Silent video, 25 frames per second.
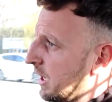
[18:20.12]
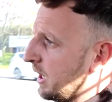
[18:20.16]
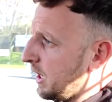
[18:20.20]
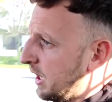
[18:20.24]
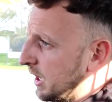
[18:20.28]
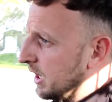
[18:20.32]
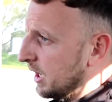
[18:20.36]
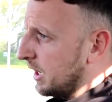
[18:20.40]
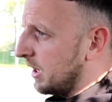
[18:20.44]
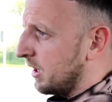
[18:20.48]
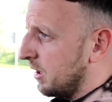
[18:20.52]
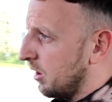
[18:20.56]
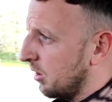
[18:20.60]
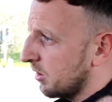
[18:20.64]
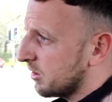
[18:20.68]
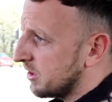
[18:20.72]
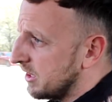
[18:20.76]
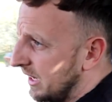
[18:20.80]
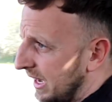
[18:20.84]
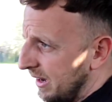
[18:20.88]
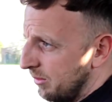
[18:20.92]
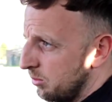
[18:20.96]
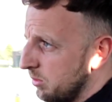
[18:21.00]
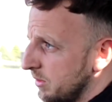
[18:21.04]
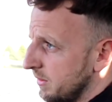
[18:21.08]
Like I
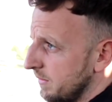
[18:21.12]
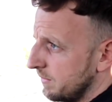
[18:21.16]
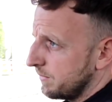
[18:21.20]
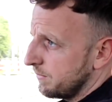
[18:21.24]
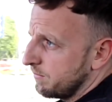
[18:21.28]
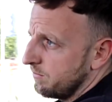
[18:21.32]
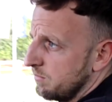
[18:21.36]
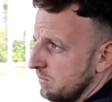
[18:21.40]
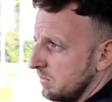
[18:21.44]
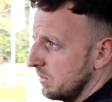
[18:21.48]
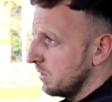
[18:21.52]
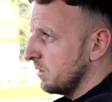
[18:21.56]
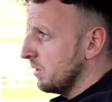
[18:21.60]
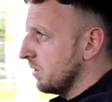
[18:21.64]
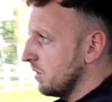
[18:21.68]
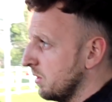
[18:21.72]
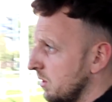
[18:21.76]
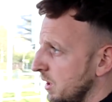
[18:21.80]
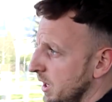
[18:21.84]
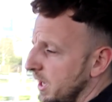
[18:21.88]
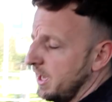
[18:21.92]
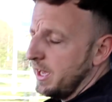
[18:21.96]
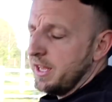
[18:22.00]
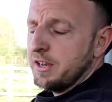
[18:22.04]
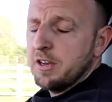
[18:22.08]
say, we
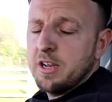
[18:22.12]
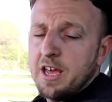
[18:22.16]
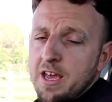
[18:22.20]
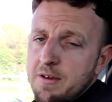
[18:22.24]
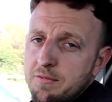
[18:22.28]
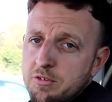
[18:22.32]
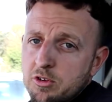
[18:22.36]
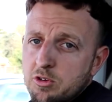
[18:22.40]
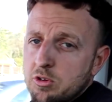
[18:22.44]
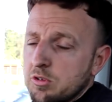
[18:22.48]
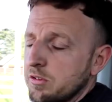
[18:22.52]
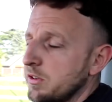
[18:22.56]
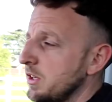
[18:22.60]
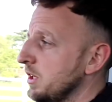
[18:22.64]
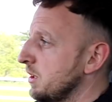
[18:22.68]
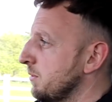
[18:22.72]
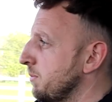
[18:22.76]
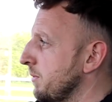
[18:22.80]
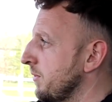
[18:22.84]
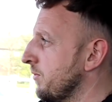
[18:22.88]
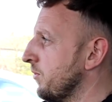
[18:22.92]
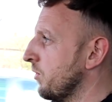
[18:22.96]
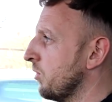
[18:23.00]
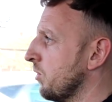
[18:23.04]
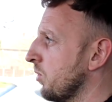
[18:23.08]
ain't ever done this
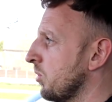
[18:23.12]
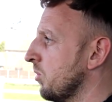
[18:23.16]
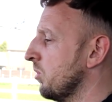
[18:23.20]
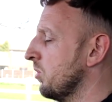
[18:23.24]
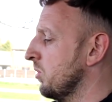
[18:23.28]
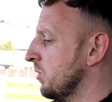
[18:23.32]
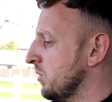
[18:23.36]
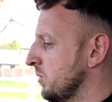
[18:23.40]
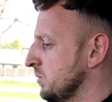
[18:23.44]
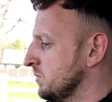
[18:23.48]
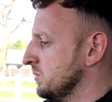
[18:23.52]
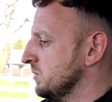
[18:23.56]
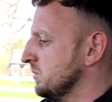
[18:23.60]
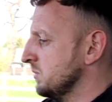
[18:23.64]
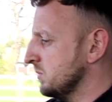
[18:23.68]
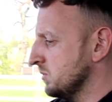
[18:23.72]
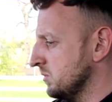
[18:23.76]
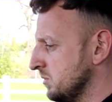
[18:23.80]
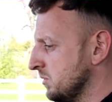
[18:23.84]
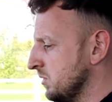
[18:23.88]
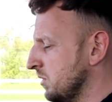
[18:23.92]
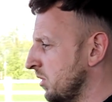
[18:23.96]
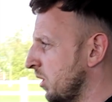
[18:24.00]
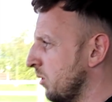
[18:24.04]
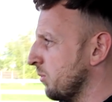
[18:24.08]
before.
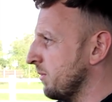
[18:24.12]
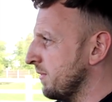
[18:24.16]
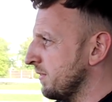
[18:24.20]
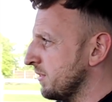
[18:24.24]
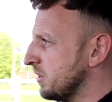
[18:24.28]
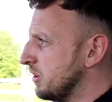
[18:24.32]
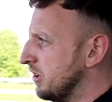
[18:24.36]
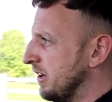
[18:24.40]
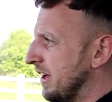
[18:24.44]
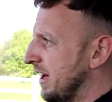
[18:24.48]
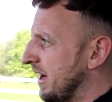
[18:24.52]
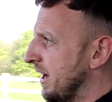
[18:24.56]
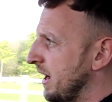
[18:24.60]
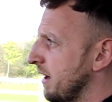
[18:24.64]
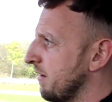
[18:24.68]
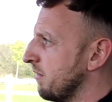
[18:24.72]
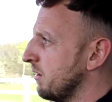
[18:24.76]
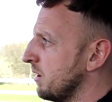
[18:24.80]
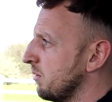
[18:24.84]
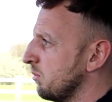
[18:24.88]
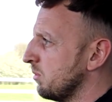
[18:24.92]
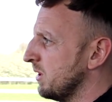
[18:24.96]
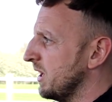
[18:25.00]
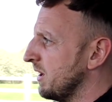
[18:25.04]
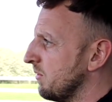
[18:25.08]
Not with a
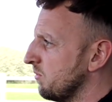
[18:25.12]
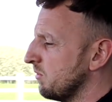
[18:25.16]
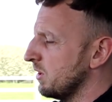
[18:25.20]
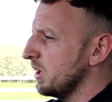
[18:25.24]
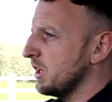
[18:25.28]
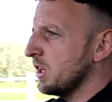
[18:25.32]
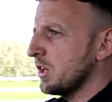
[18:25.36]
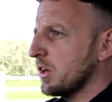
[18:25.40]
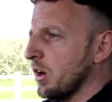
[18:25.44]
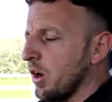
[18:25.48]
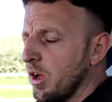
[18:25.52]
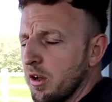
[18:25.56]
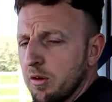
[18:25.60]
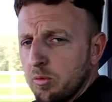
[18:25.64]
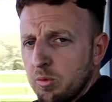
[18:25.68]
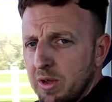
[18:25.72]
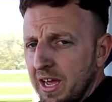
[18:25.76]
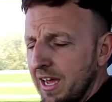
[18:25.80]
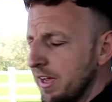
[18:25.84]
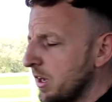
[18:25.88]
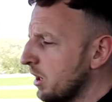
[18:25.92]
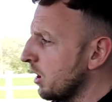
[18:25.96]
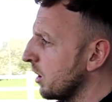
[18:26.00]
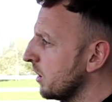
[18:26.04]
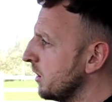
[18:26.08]
Sierra, and
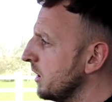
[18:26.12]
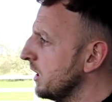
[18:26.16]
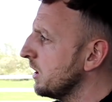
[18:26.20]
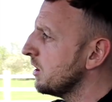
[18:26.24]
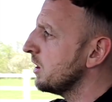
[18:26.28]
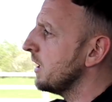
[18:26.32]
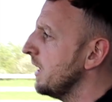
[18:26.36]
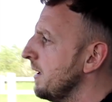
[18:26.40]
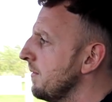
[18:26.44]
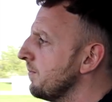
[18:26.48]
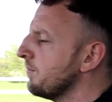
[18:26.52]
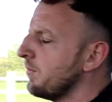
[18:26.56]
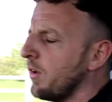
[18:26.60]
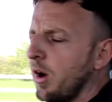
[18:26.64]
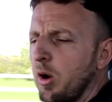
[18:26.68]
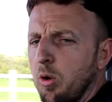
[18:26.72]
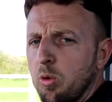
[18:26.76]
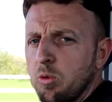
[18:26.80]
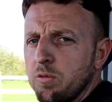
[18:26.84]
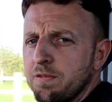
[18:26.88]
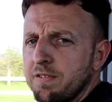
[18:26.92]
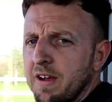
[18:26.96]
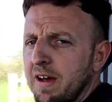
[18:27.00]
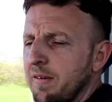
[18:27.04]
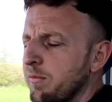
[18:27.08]
we ain't gone this
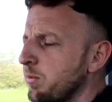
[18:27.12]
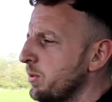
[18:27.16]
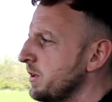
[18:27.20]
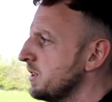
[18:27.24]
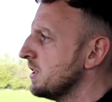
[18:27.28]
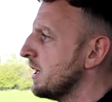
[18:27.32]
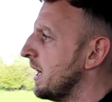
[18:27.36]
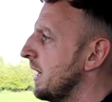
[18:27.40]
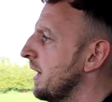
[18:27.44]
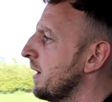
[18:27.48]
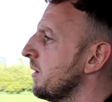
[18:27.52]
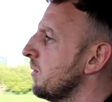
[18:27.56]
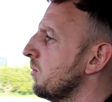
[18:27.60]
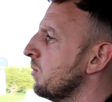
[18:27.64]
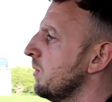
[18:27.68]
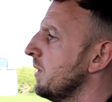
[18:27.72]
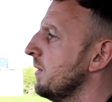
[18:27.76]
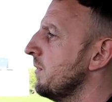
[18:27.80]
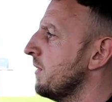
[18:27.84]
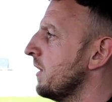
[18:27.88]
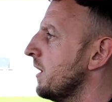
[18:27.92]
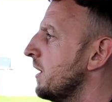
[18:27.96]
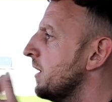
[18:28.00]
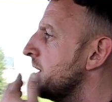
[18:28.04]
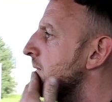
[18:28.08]
involved, have we, Jack?
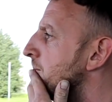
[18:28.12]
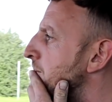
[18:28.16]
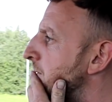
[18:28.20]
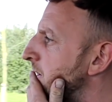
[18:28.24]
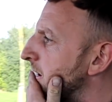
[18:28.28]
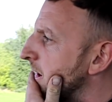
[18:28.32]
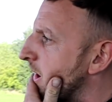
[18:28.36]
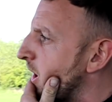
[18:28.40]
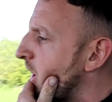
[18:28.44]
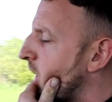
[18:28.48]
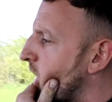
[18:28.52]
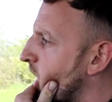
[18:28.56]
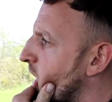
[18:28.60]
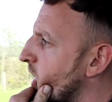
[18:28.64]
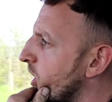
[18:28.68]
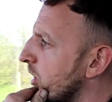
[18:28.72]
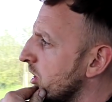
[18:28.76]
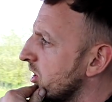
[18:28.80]
With a car.